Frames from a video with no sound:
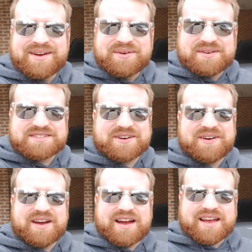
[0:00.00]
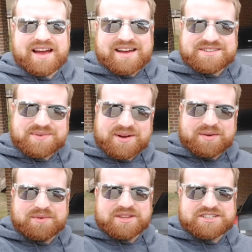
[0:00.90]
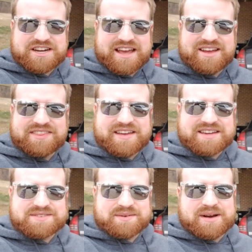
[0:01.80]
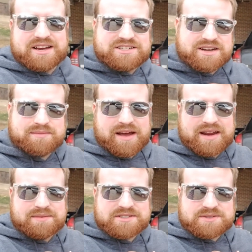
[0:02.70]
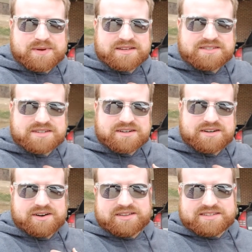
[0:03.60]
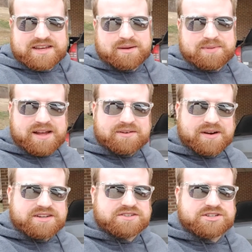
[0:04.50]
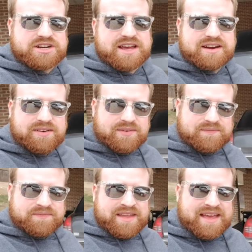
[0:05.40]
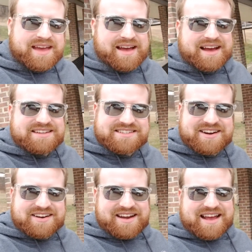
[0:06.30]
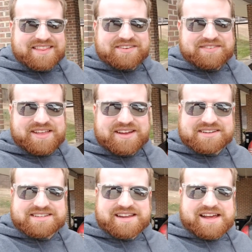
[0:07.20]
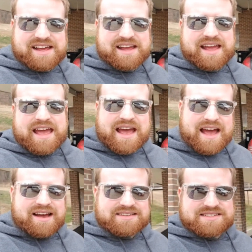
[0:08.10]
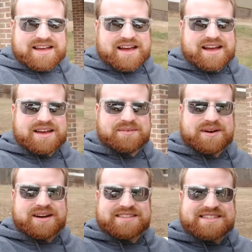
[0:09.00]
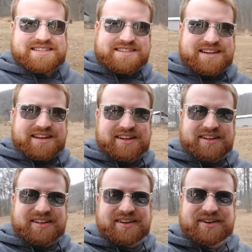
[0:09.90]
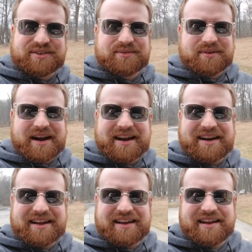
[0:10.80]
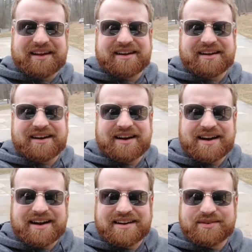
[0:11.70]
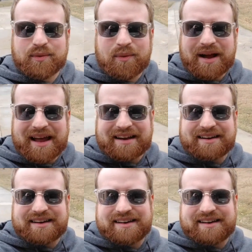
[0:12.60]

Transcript: What's going on, guys? Welcome to the channel. Thanks for watching. My name's Spencer. You're at the Top Line Racer channel. Uh, starting out the vlog today outside where it's still rainy and wet,